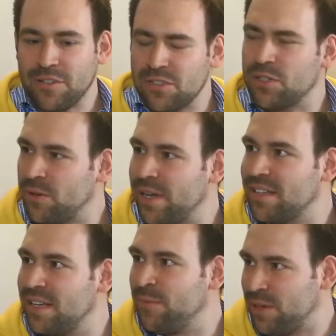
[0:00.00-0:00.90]
I understood
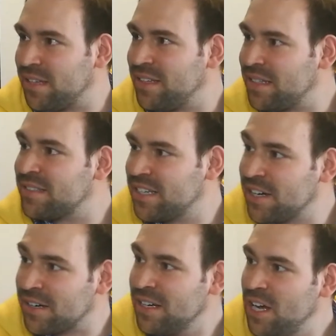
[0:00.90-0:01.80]
correctly, within this
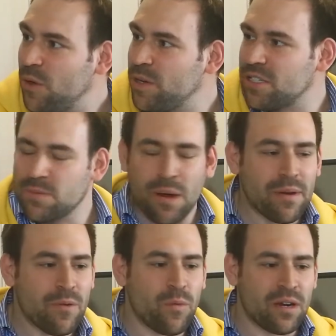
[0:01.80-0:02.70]
year, which is
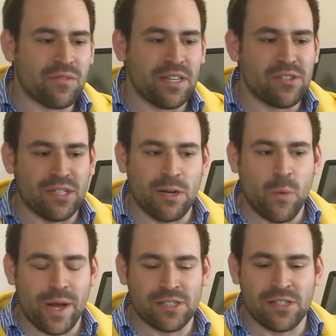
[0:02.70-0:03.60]
probably one of the interesting
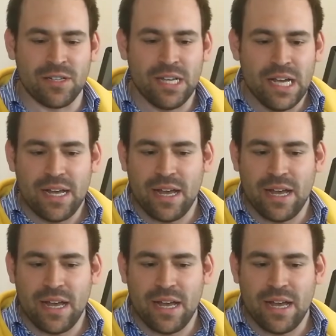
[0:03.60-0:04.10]
questions,